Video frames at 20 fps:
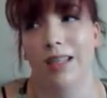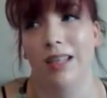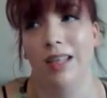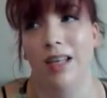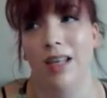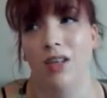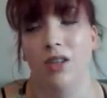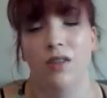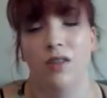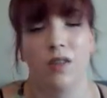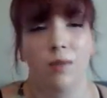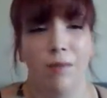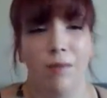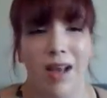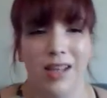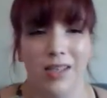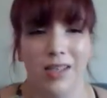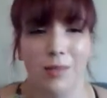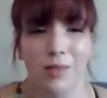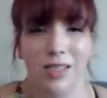and also
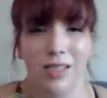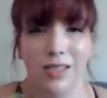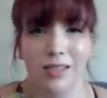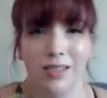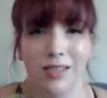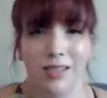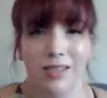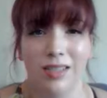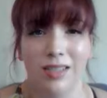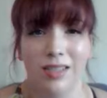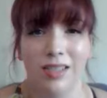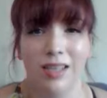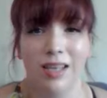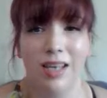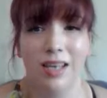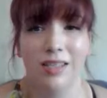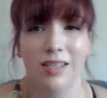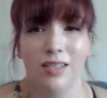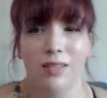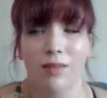matte lipsticks,
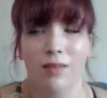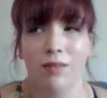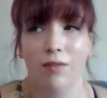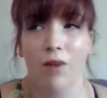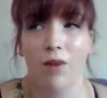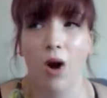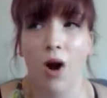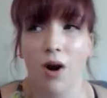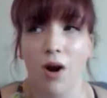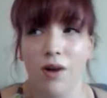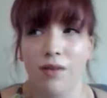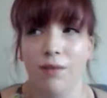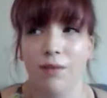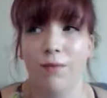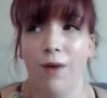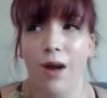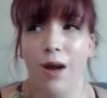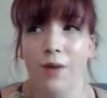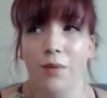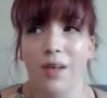it's hard to
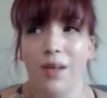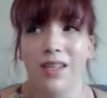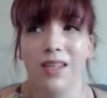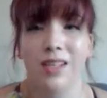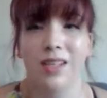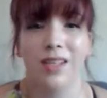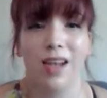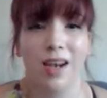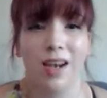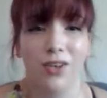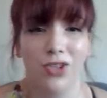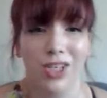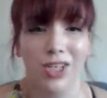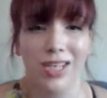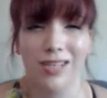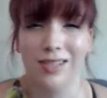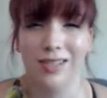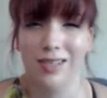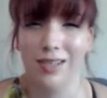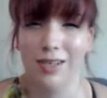find one that
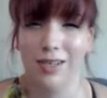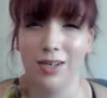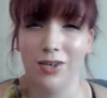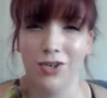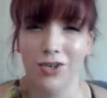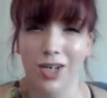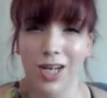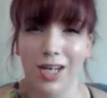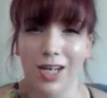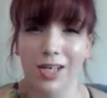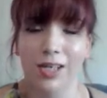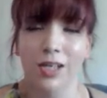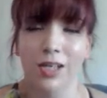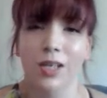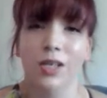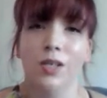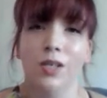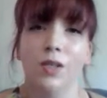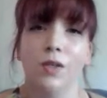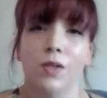actually is conditioning,
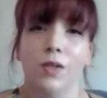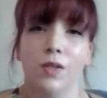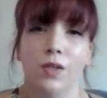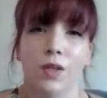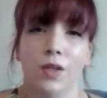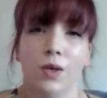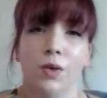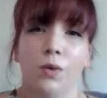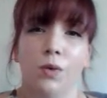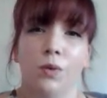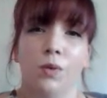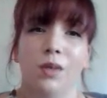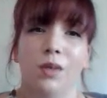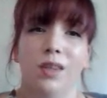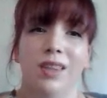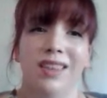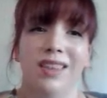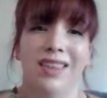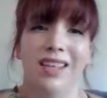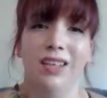so
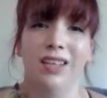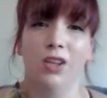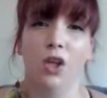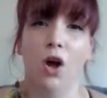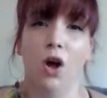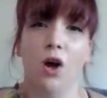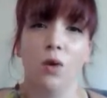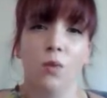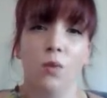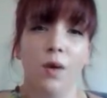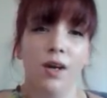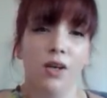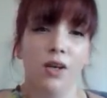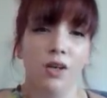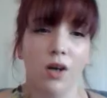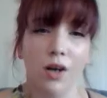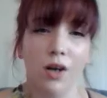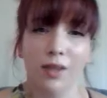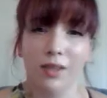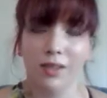the long wear
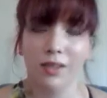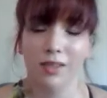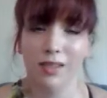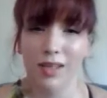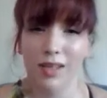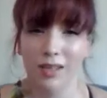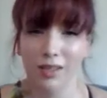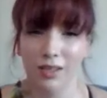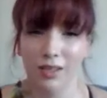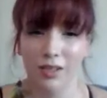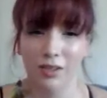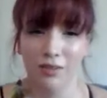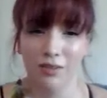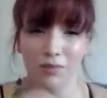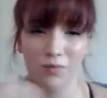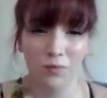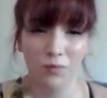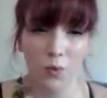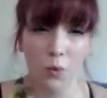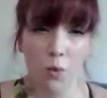on, like the
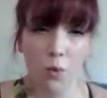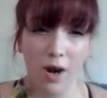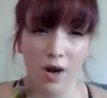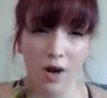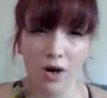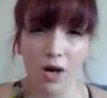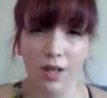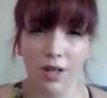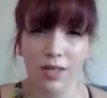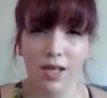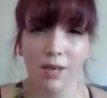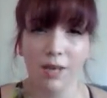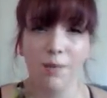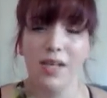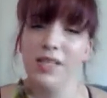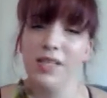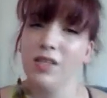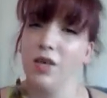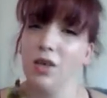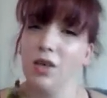wear on them
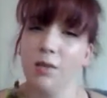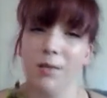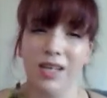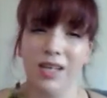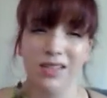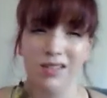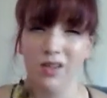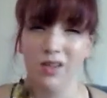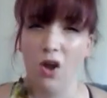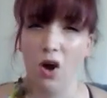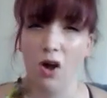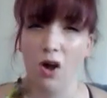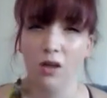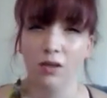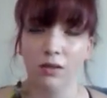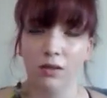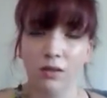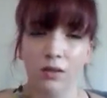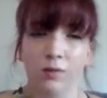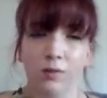isn't going to be as long.
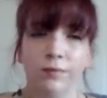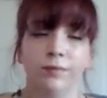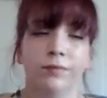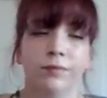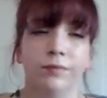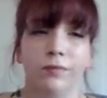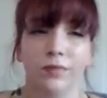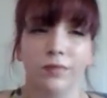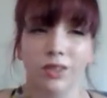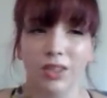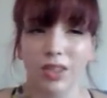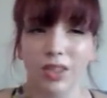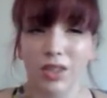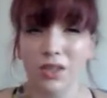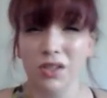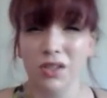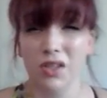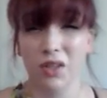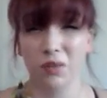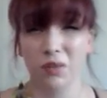
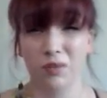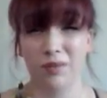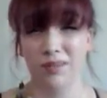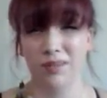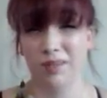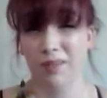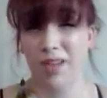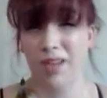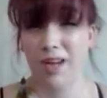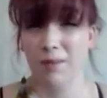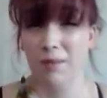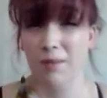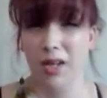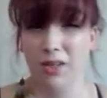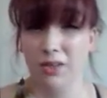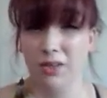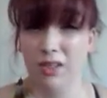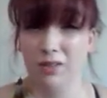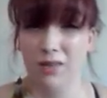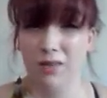So kind of my
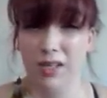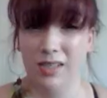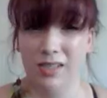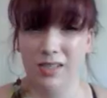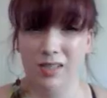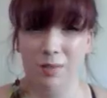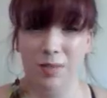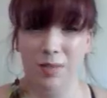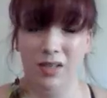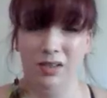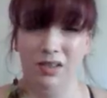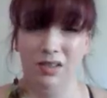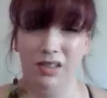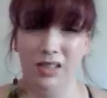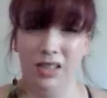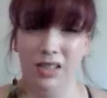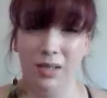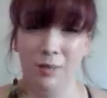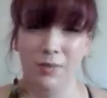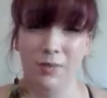only advice about
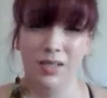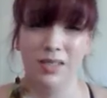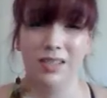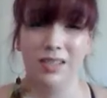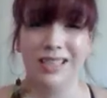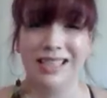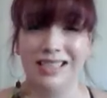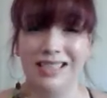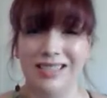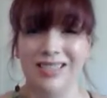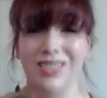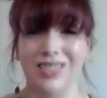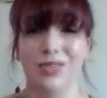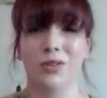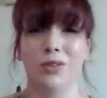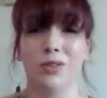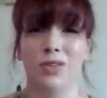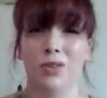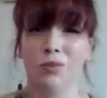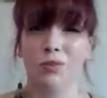lips is
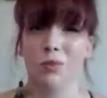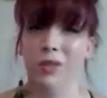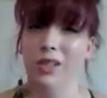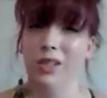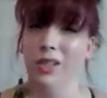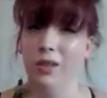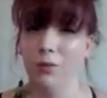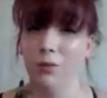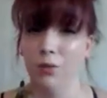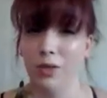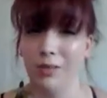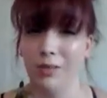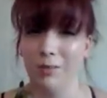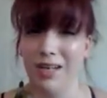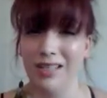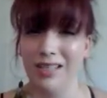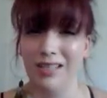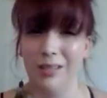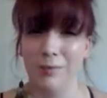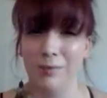to really avoid
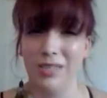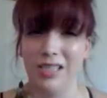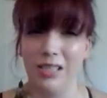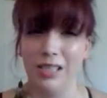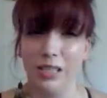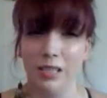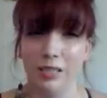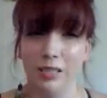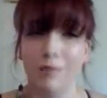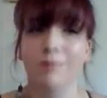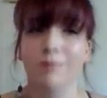matte lipsticks.